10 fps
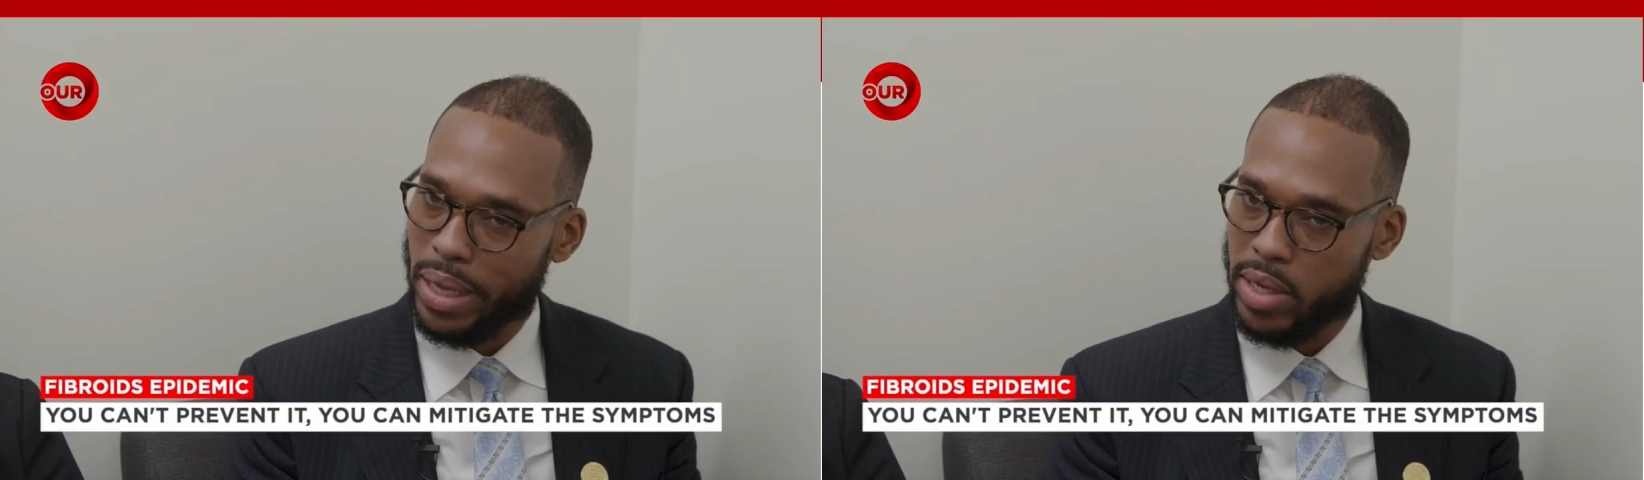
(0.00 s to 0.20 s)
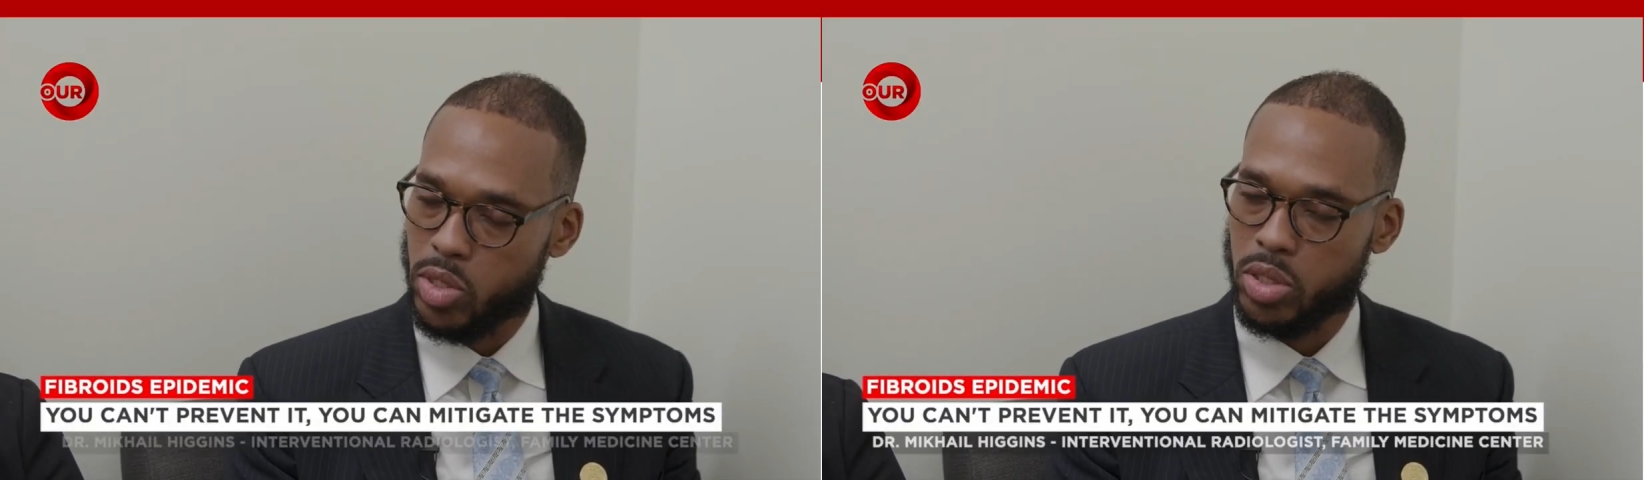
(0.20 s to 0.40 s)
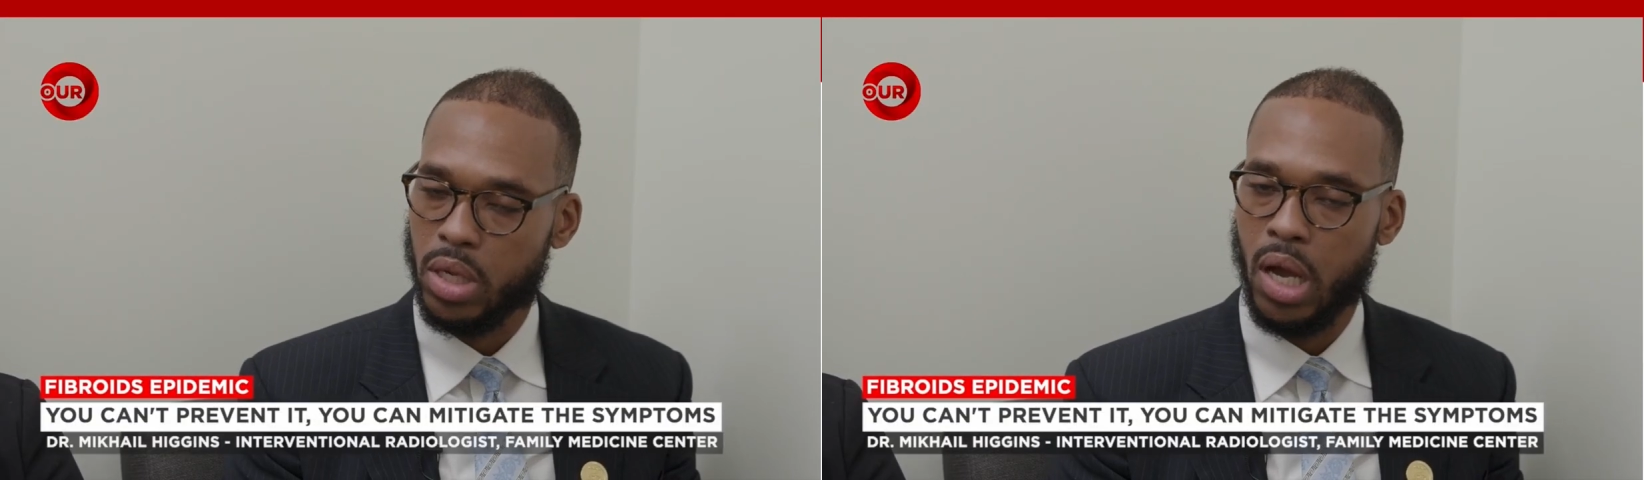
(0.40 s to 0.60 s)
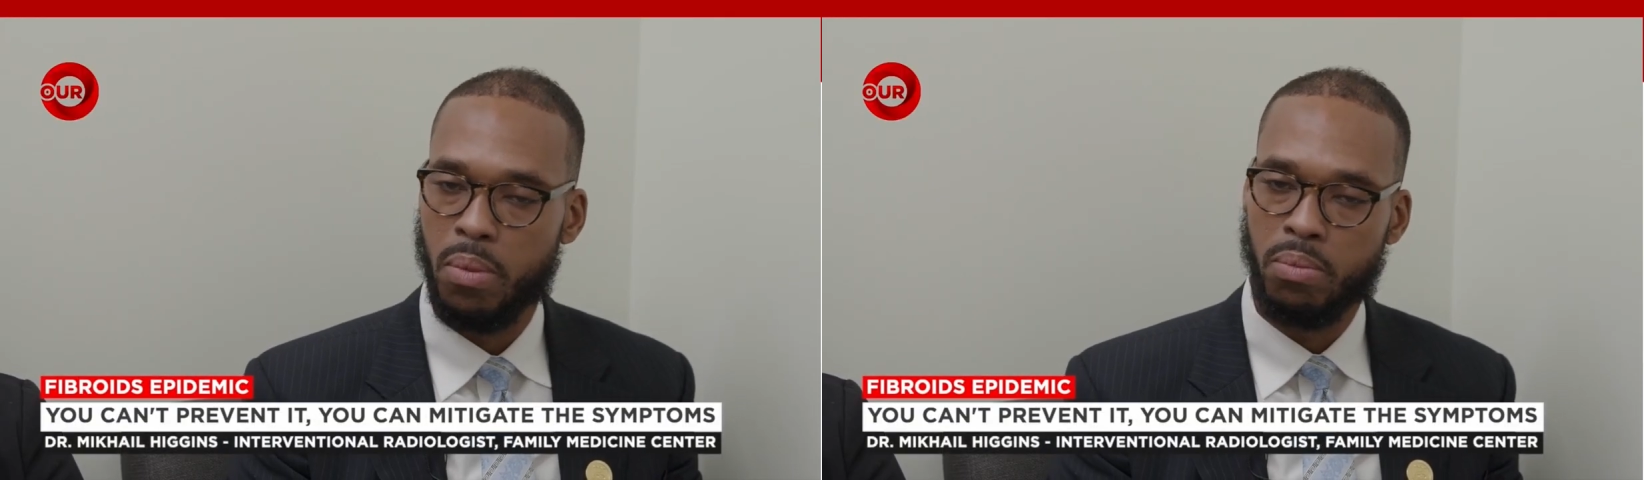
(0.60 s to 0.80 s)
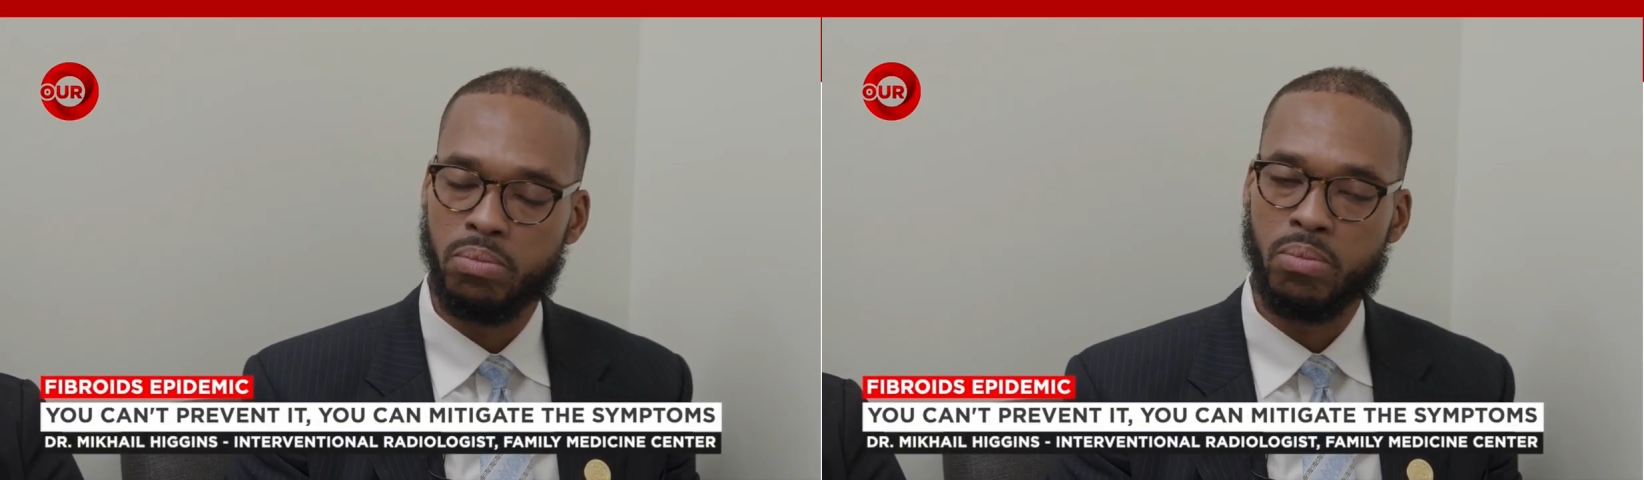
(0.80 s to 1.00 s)
place
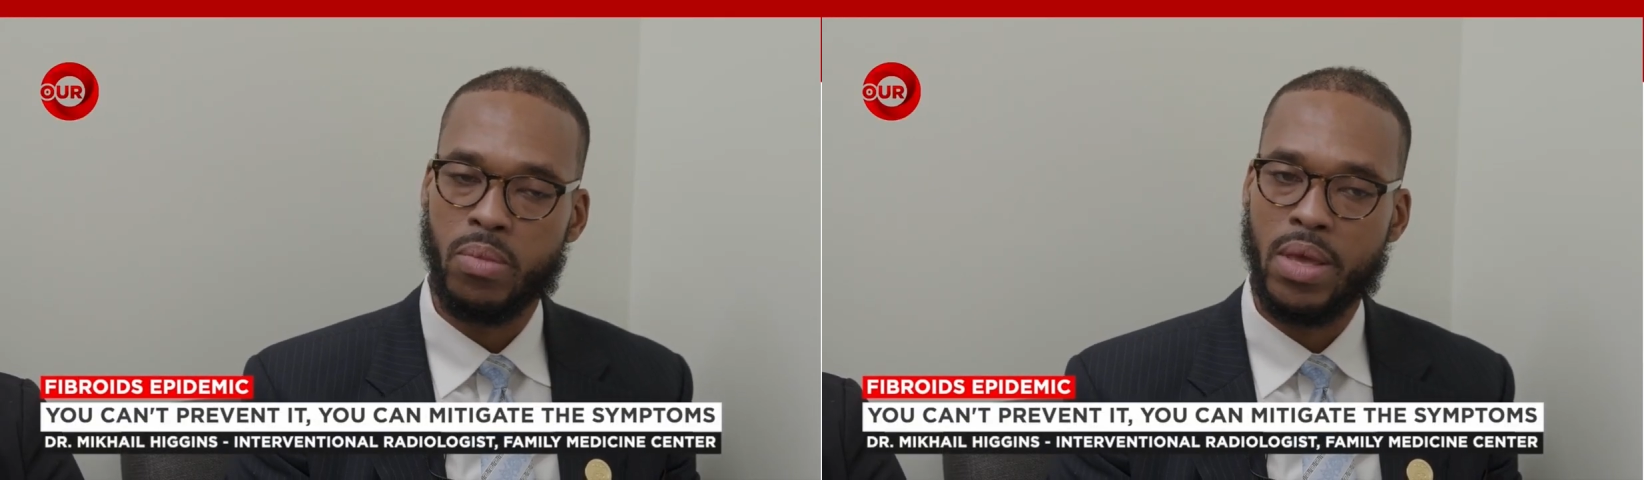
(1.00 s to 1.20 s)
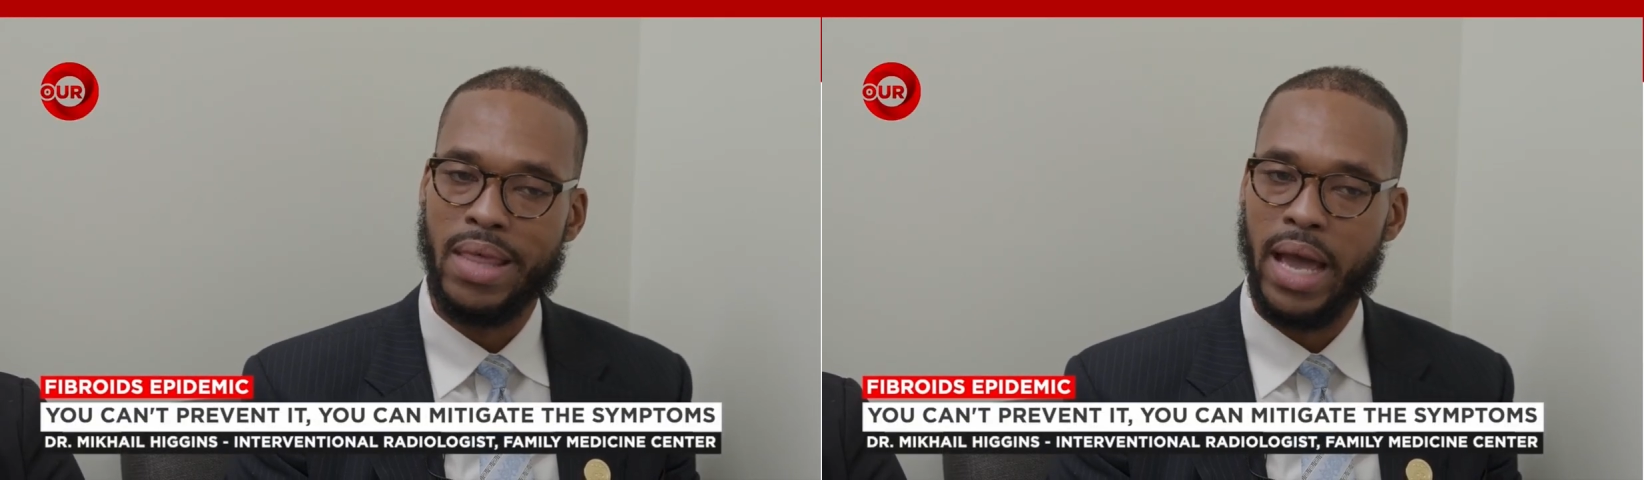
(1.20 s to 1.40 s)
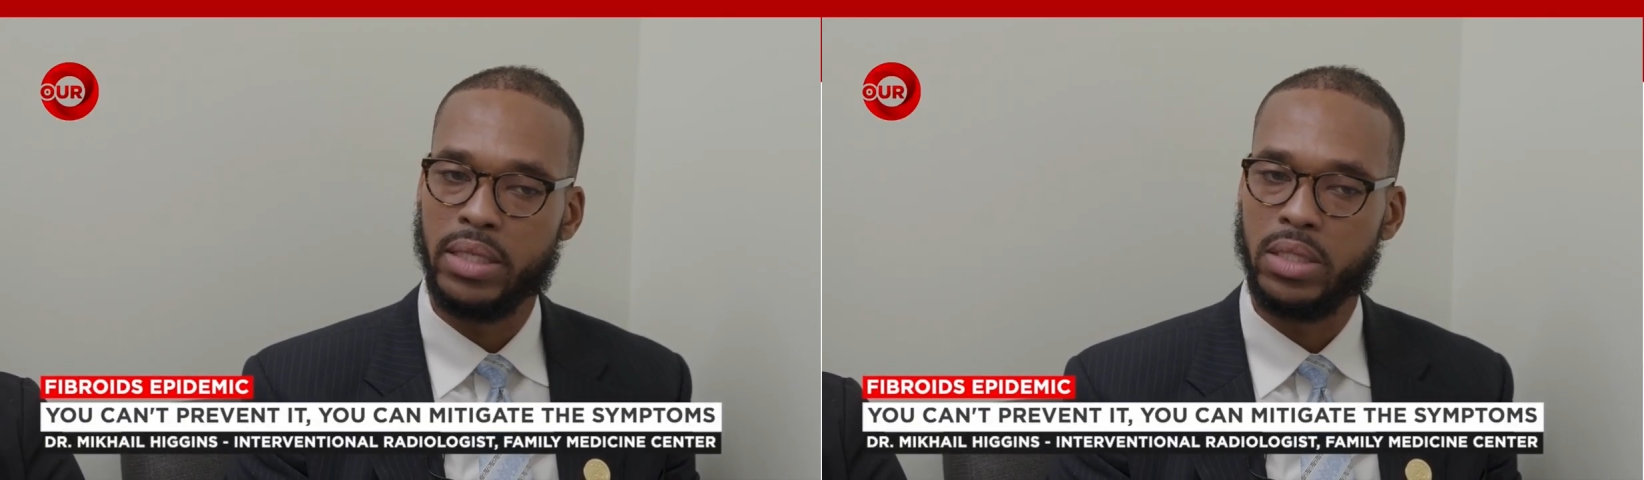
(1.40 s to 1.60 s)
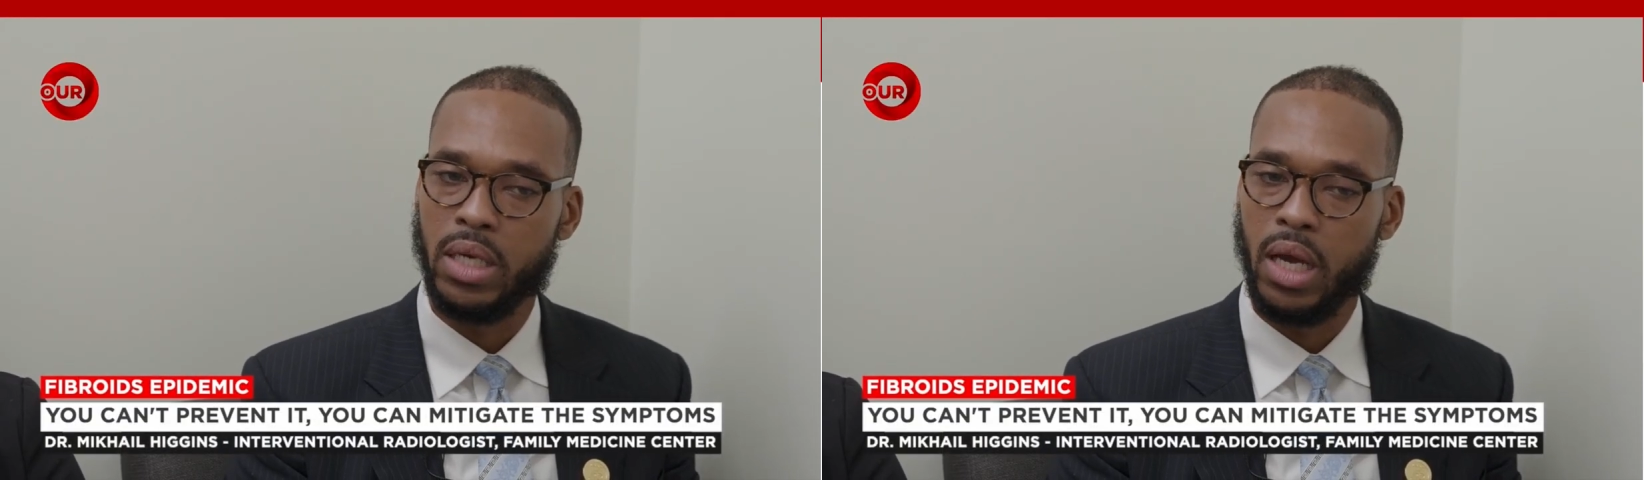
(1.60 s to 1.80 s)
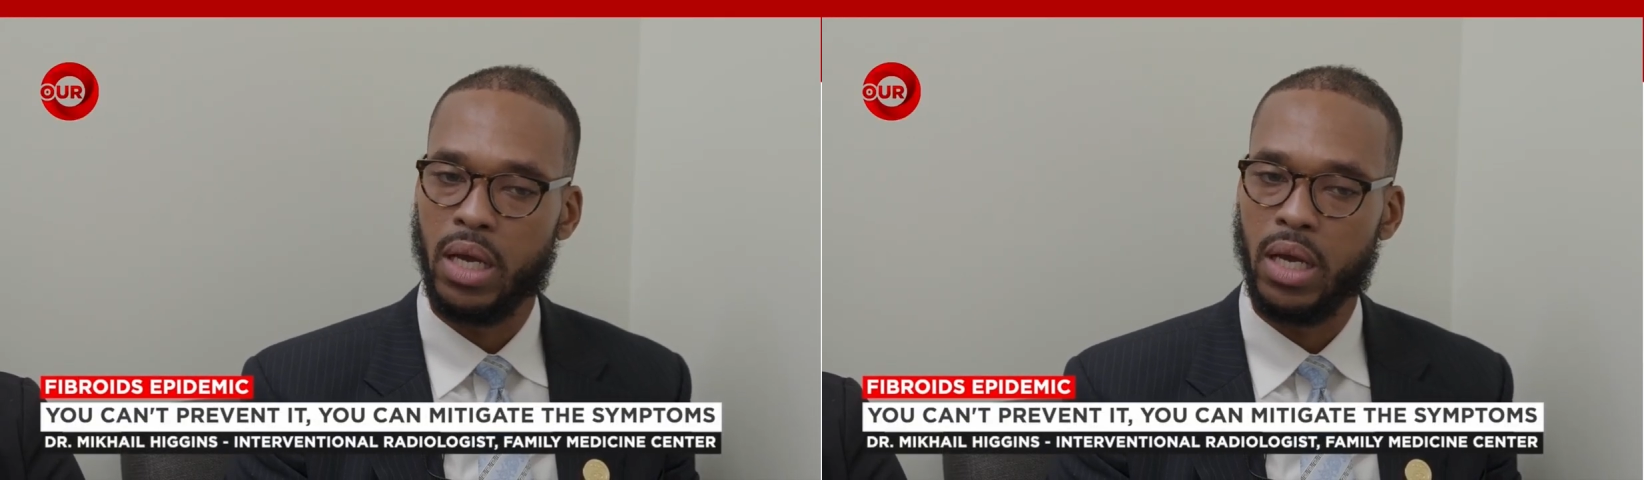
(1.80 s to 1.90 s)
that